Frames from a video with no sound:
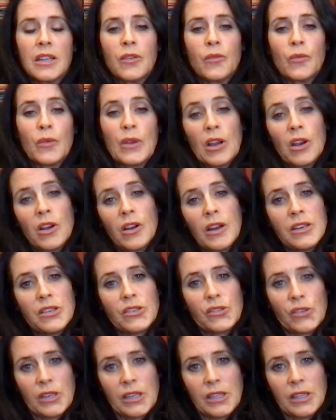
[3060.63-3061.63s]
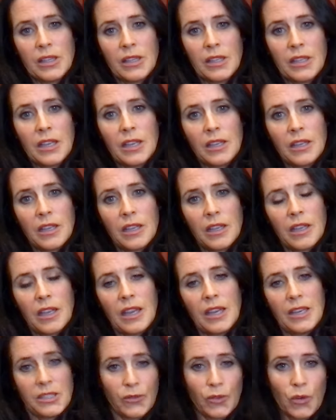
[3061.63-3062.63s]
we are entering the
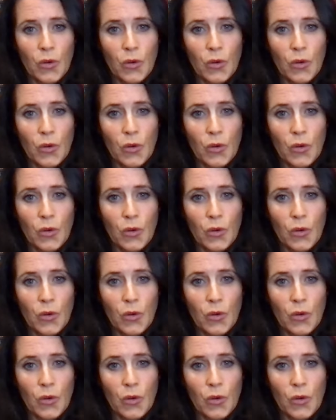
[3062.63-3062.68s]
age of